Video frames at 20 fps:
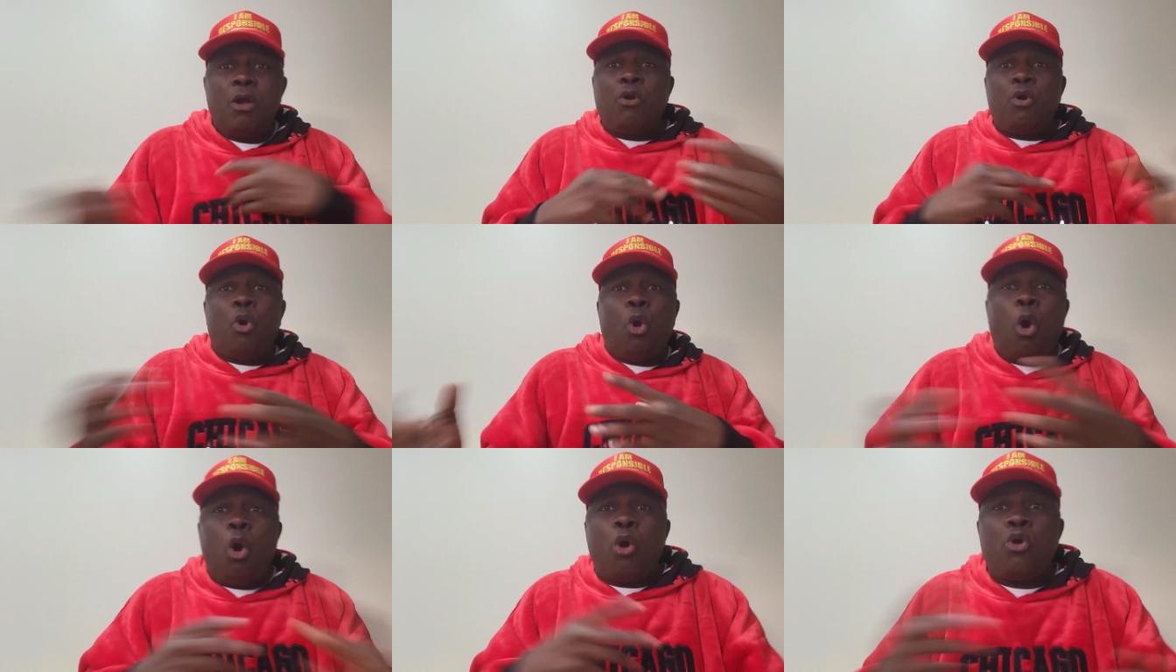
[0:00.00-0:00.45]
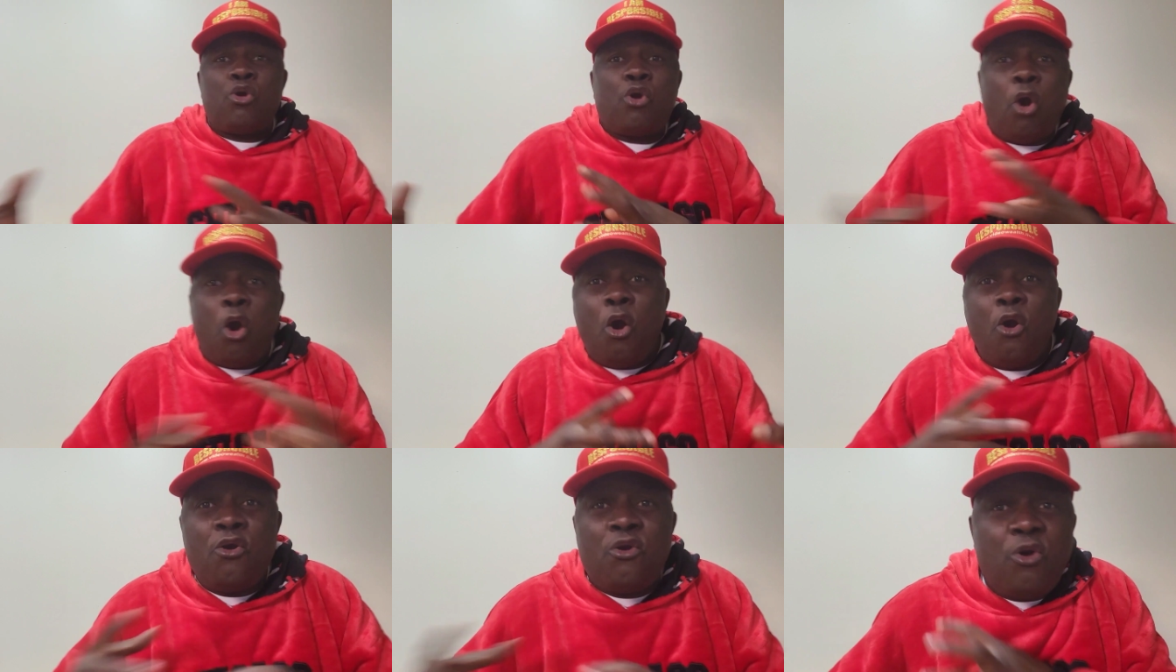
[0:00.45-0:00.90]
go,
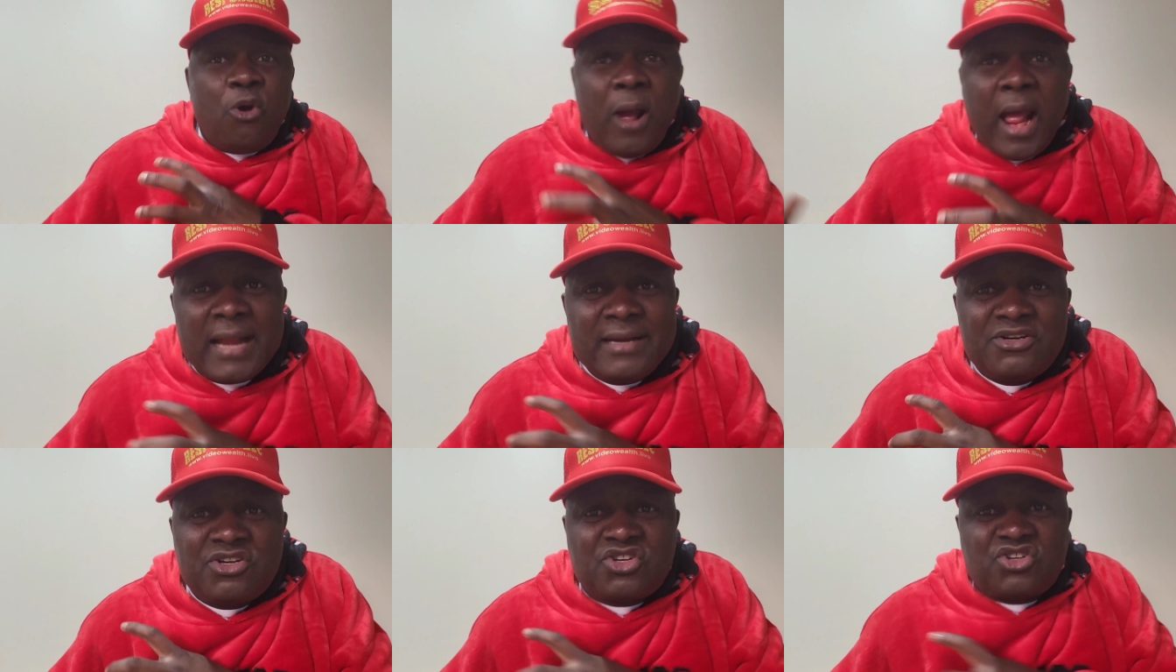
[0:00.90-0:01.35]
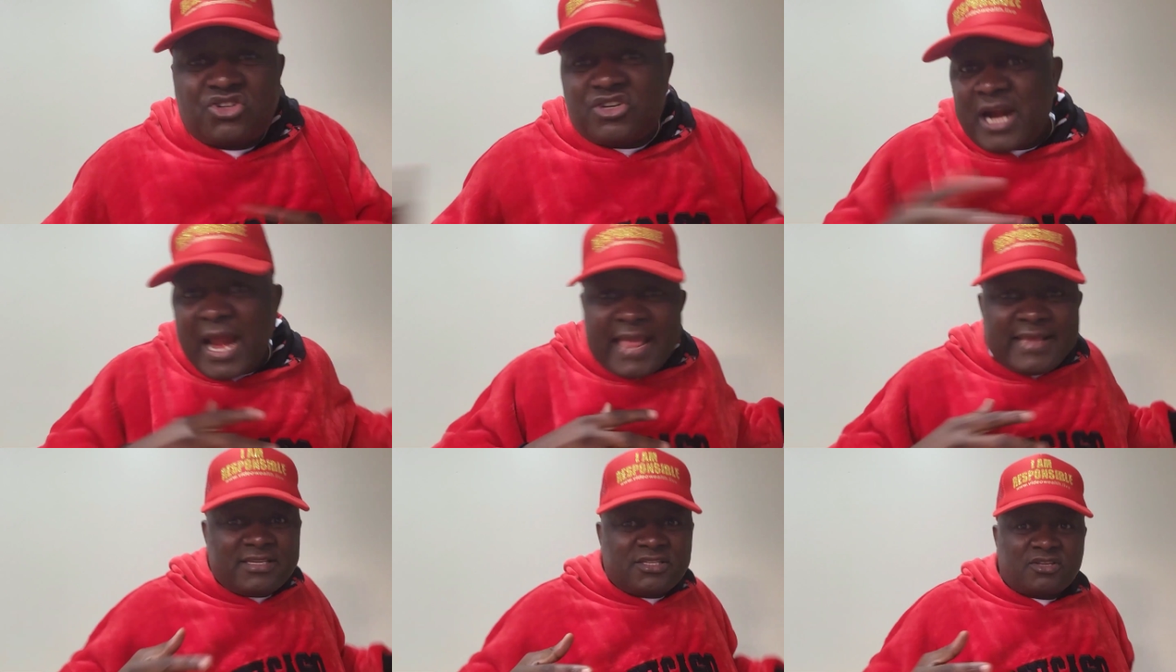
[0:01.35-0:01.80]
go, go and
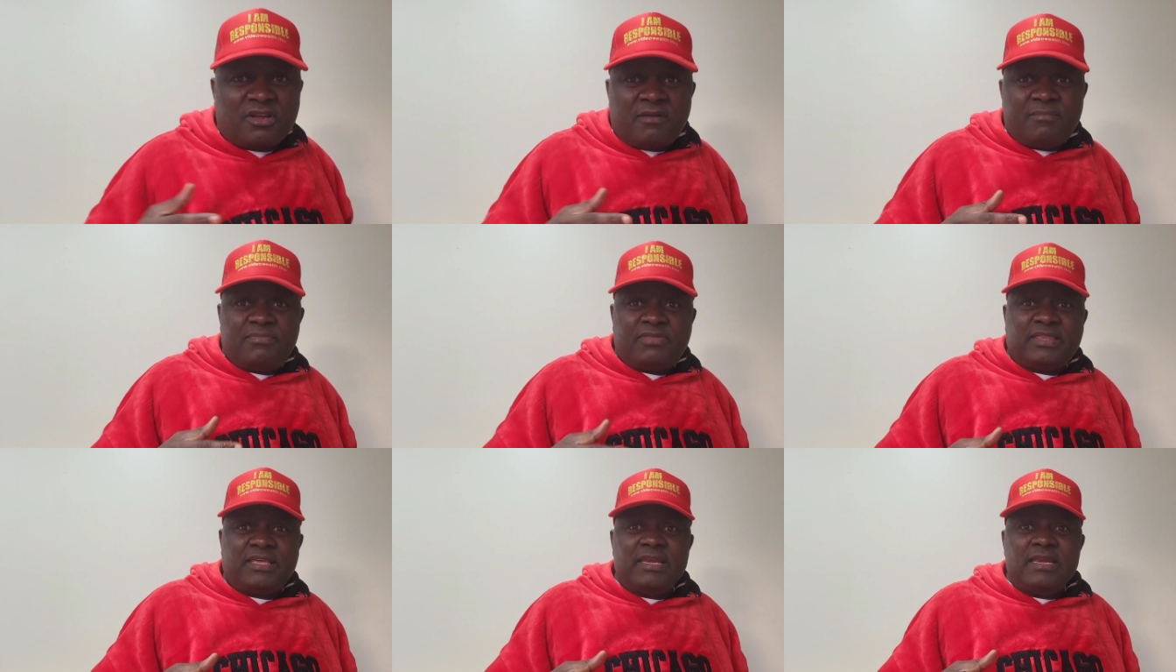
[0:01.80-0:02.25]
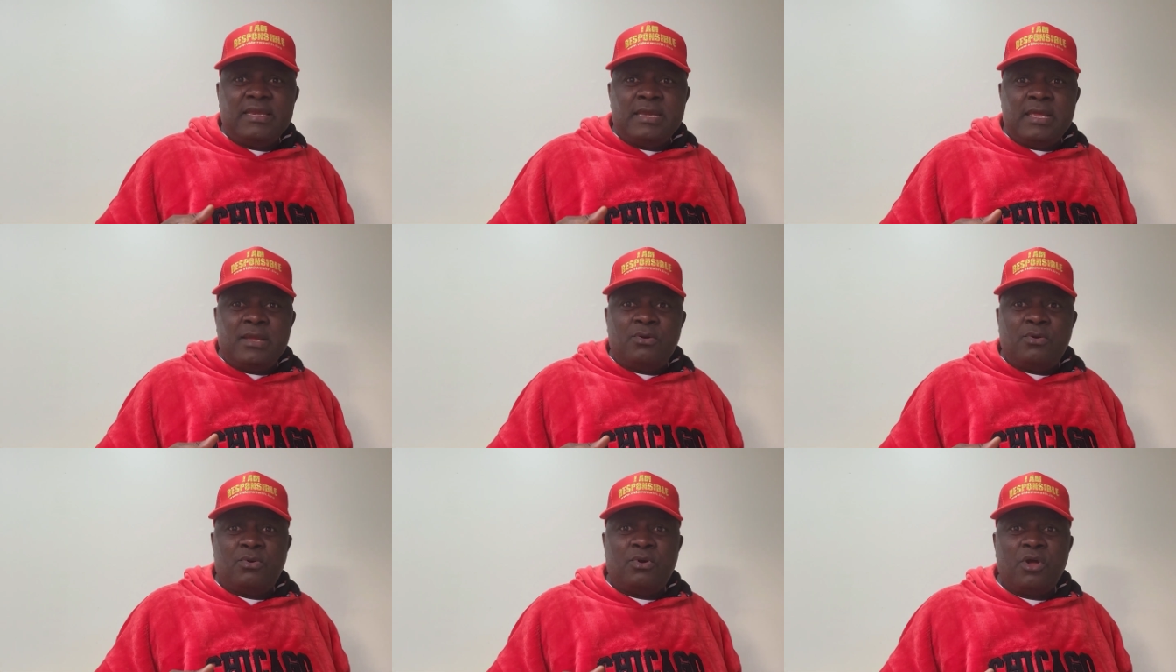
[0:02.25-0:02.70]
try something
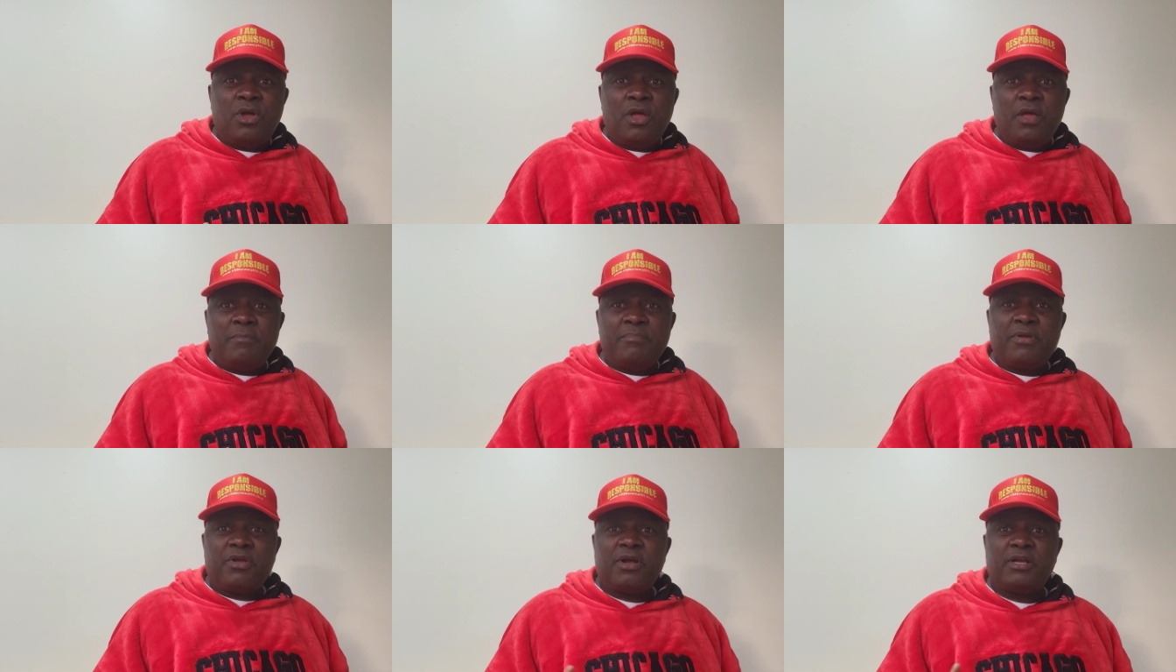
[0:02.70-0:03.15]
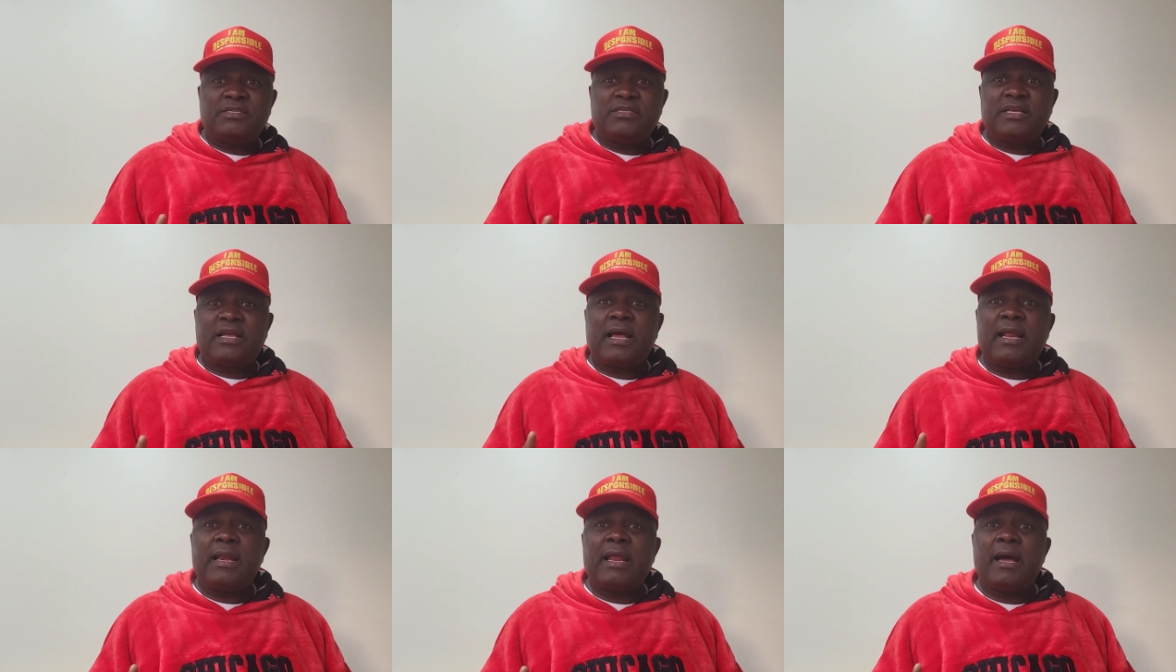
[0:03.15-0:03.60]
new because
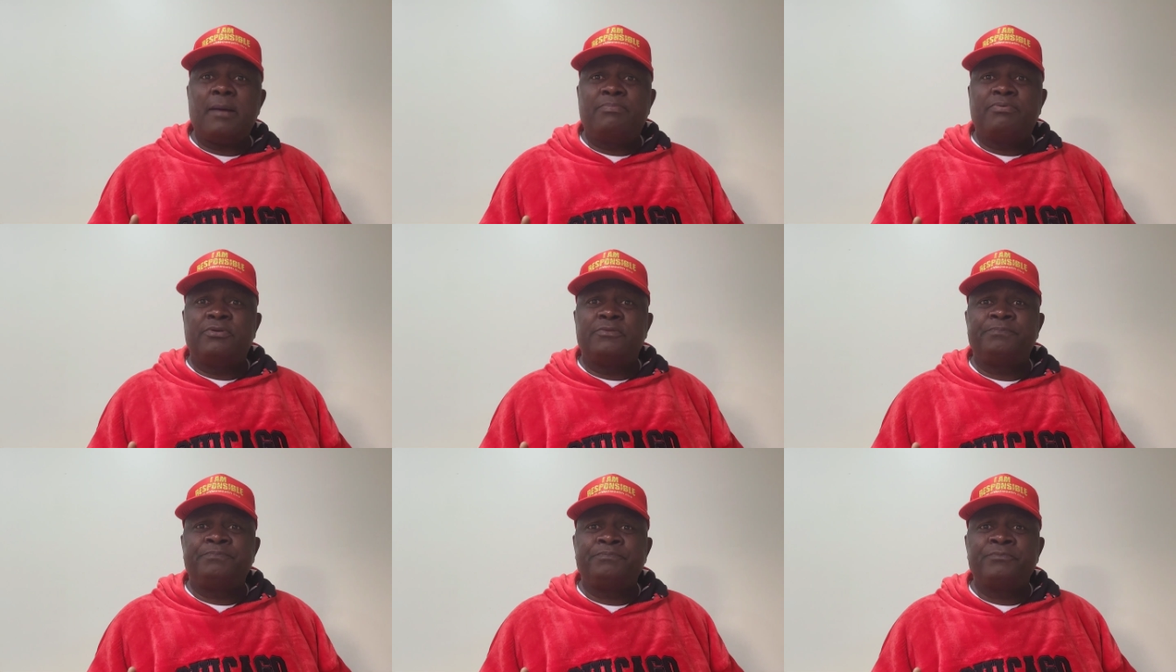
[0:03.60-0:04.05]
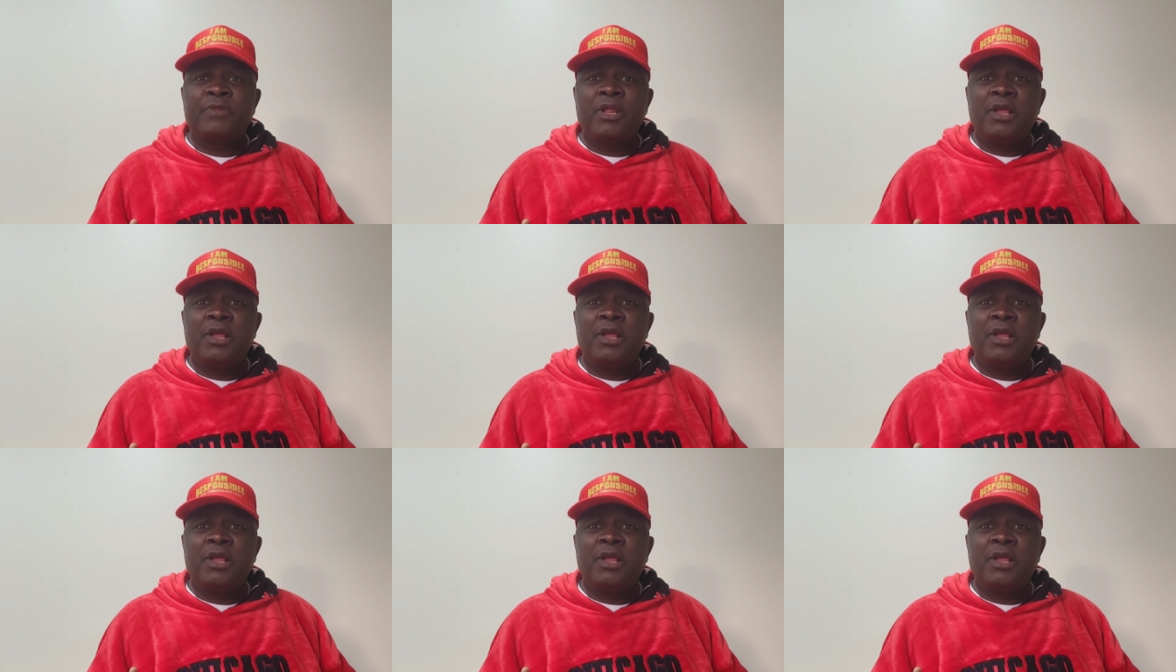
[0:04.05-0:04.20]
it can happen.